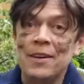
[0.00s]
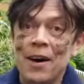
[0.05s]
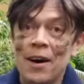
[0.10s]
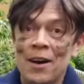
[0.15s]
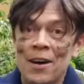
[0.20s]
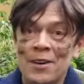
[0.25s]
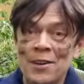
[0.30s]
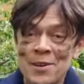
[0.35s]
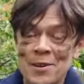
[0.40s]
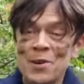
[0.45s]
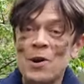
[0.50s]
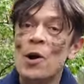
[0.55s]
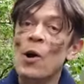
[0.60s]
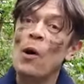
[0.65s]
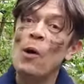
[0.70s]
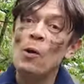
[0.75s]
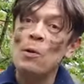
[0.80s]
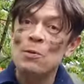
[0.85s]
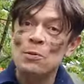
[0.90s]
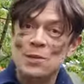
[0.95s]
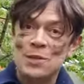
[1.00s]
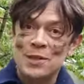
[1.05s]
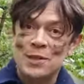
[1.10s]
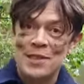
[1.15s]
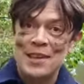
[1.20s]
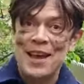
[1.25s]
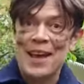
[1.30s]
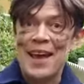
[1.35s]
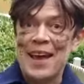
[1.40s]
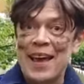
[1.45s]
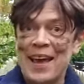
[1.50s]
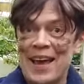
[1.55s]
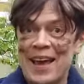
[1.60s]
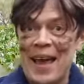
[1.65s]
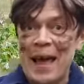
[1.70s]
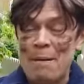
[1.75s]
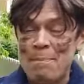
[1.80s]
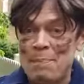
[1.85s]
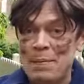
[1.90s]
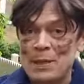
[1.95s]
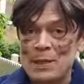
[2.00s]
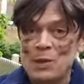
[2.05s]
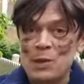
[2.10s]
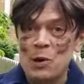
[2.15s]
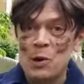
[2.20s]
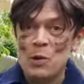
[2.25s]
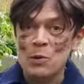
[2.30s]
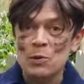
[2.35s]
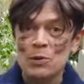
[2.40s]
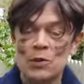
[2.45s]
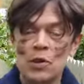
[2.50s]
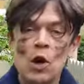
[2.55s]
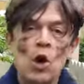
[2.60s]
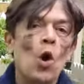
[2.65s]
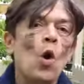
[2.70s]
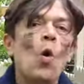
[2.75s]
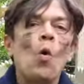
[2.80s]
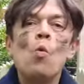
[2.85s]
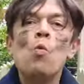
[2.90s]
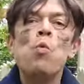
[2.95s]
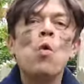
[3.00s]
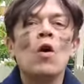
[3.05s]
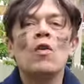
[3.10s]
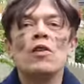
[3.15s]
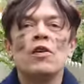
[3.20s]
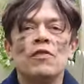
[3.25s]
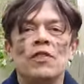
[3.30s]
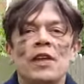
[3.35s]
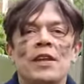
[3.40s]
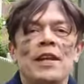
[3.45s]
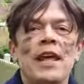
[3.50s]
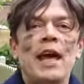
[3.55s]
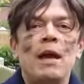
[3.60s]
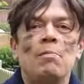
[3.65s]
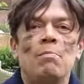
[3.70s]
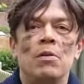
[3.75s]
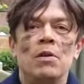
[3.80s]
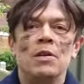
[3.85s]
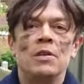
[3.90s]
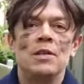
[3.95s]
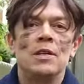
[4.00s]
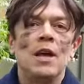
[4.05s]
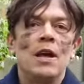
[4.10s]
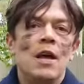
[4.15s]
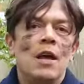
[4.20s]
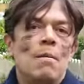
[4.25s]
garden hose uh, episode, one of the neighbors